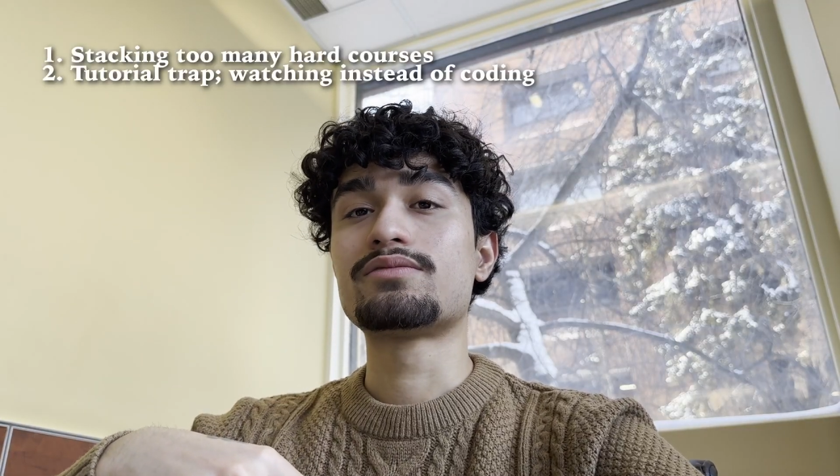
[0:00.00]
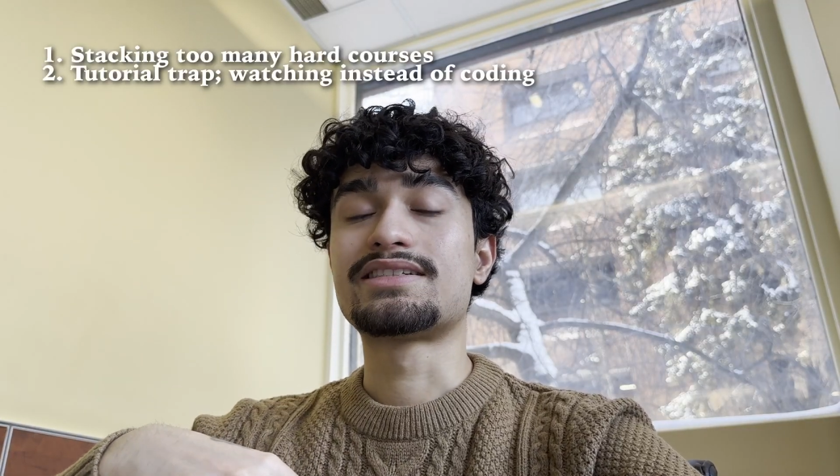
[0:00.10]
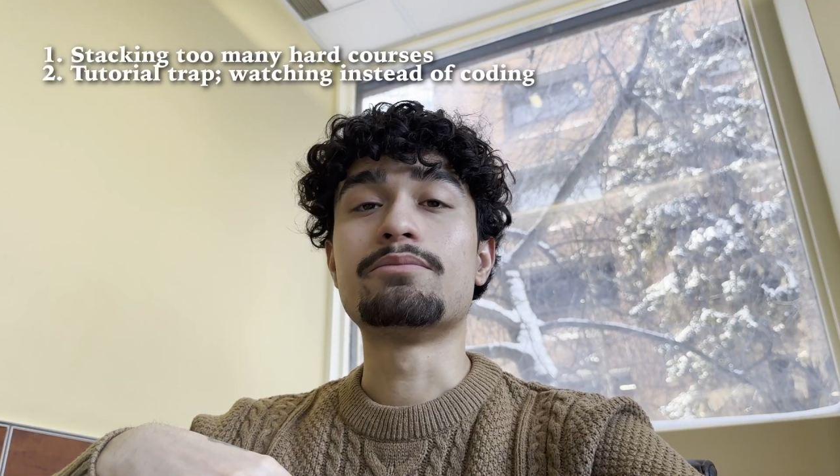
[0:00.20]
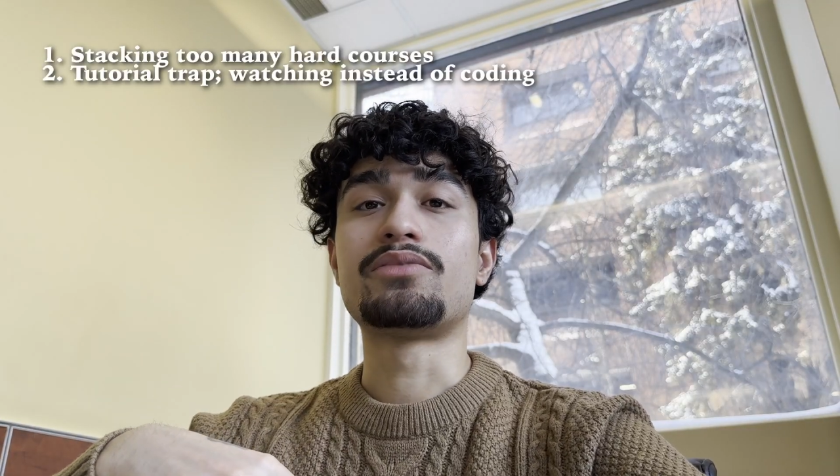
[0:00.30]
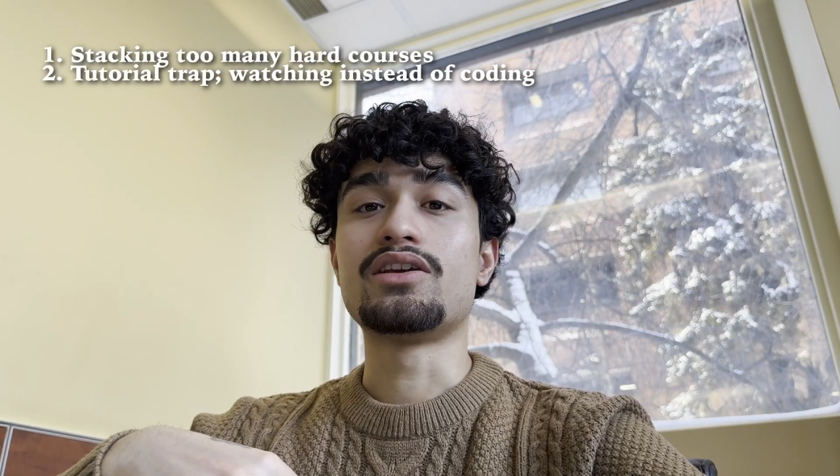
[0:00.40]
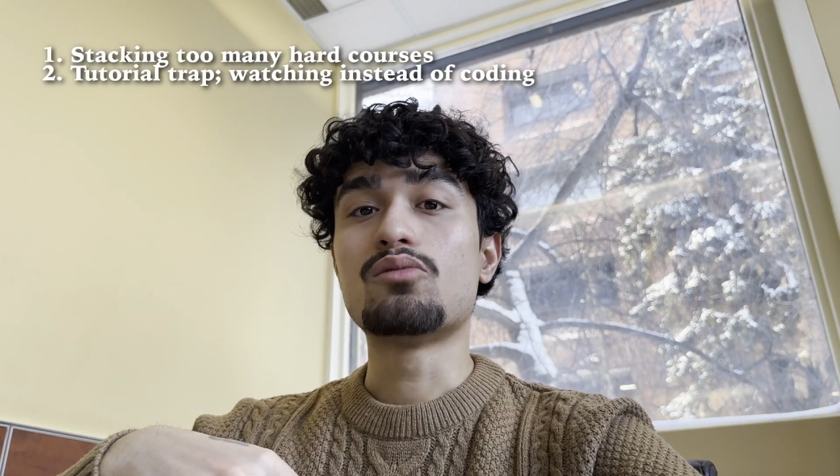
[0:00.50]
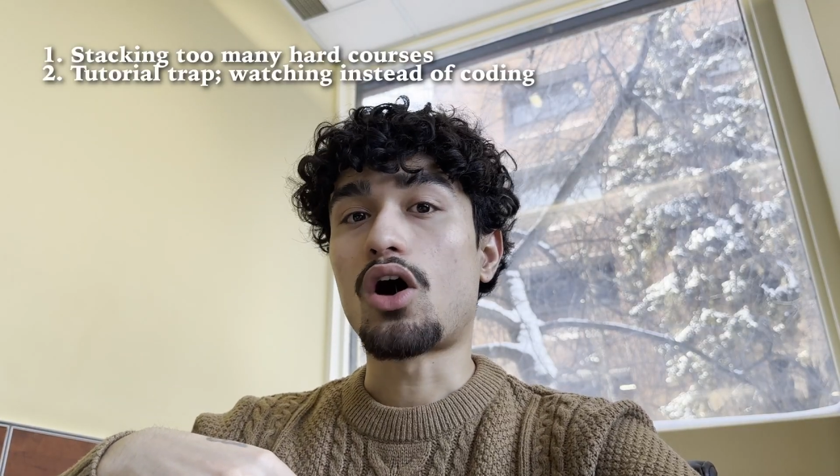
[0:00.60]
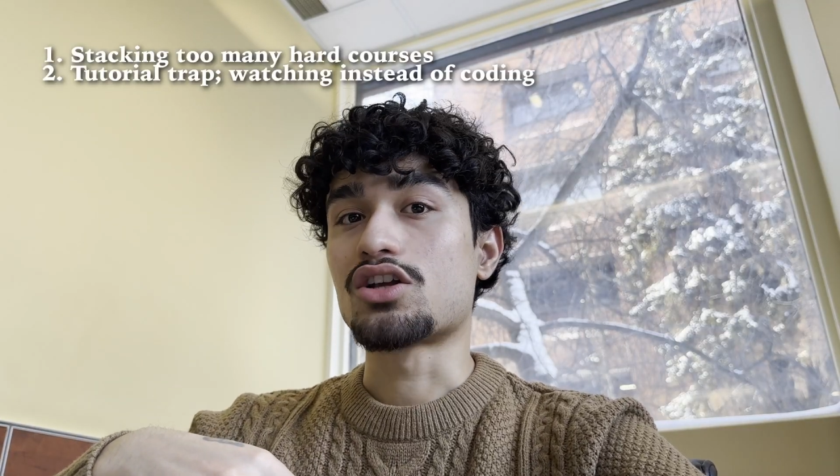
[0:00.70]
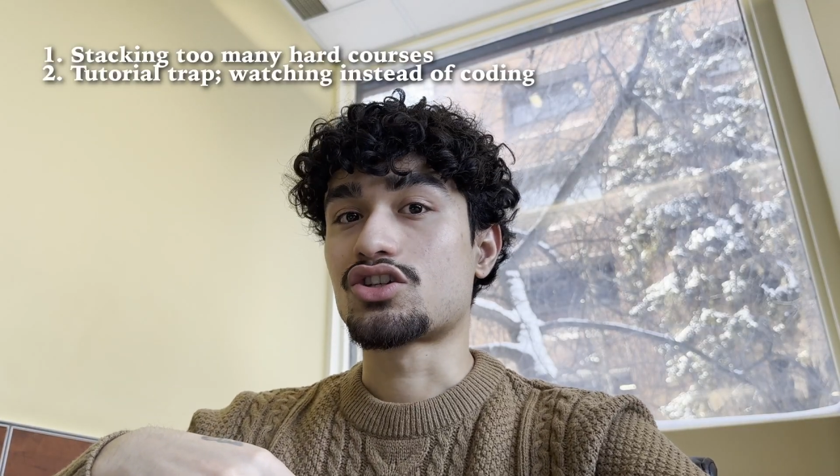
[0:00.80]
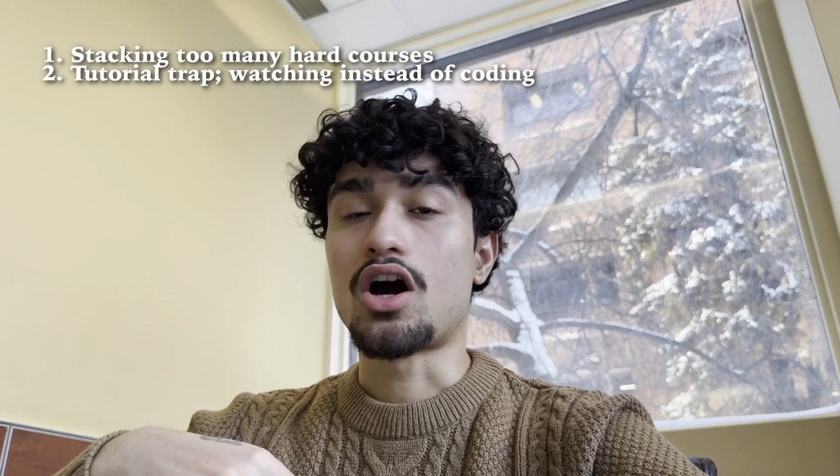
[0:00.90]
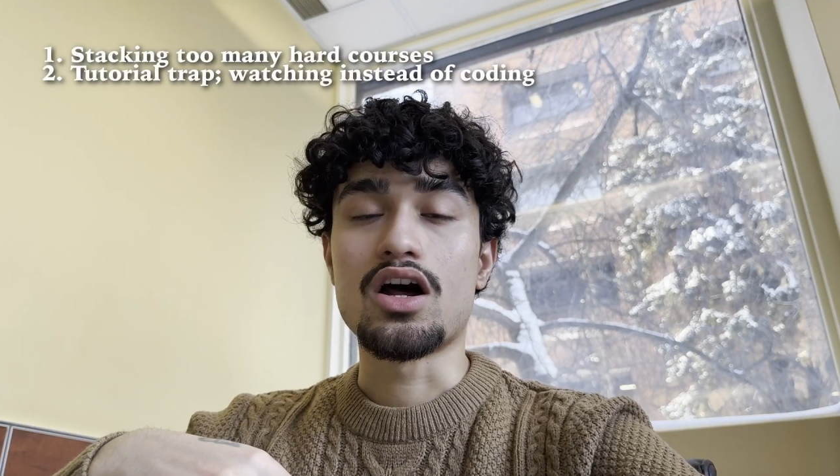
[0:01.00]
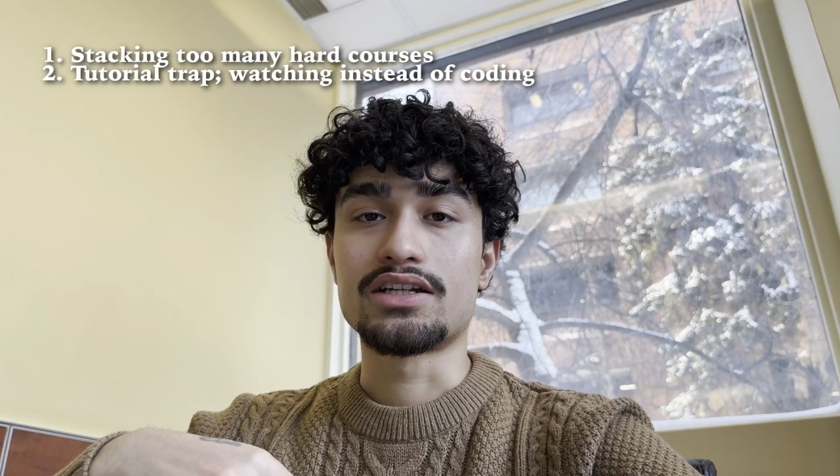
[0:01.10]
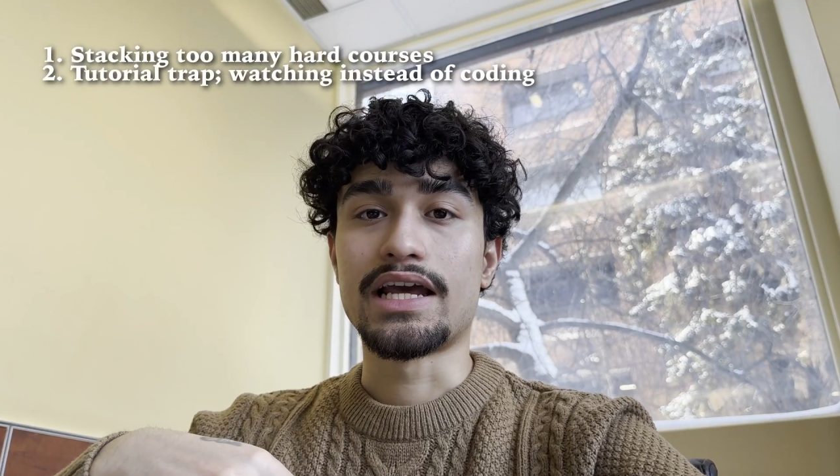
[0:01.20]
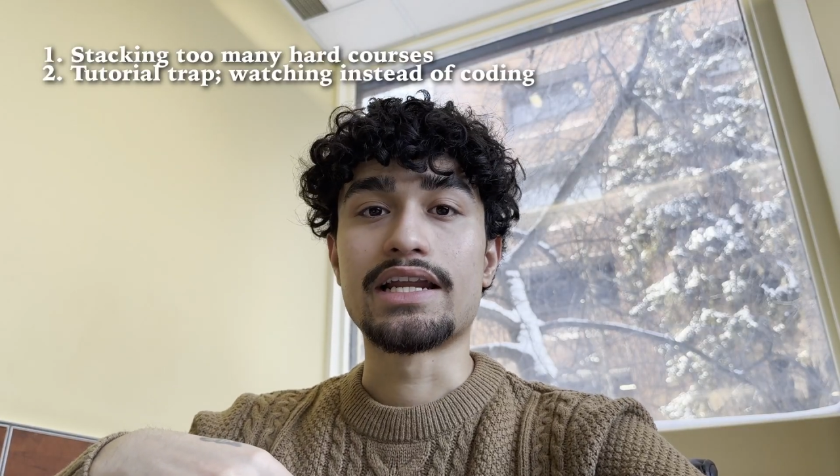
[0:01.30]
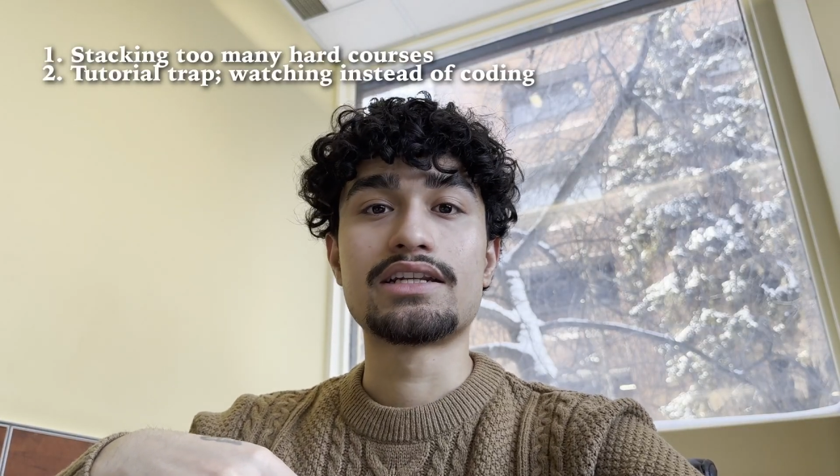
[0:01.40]
simply watch
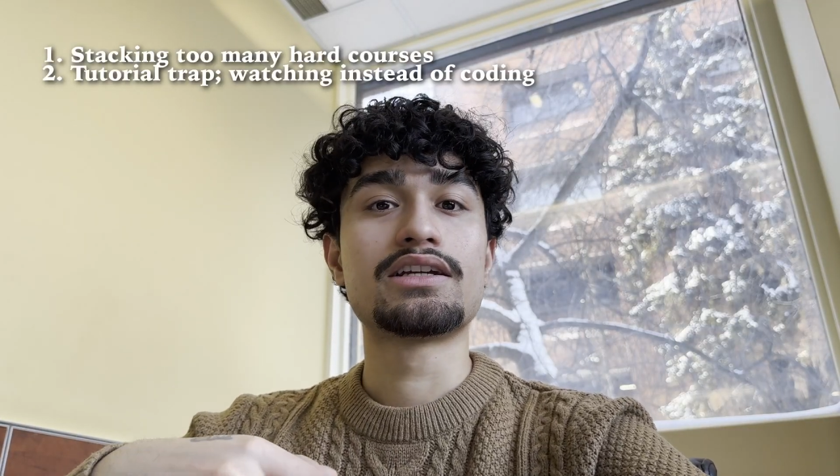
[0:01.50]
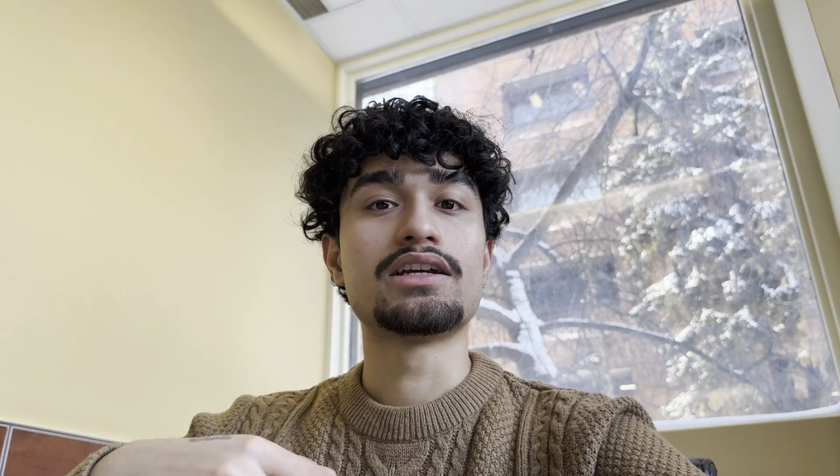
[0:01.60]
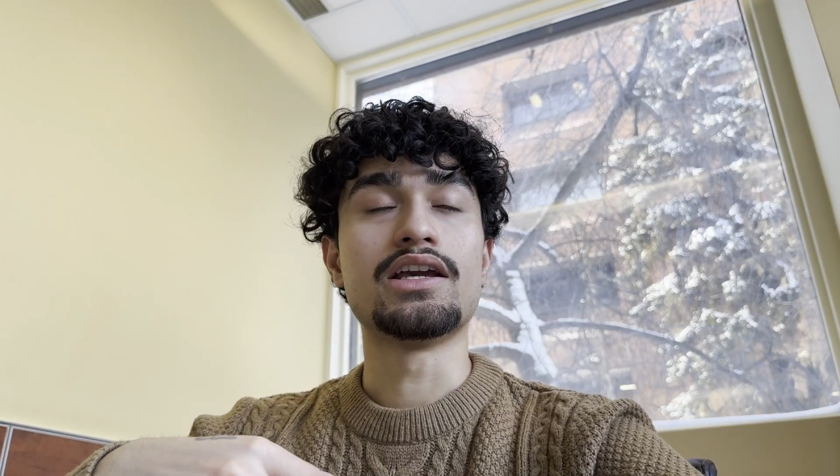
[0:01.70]
content.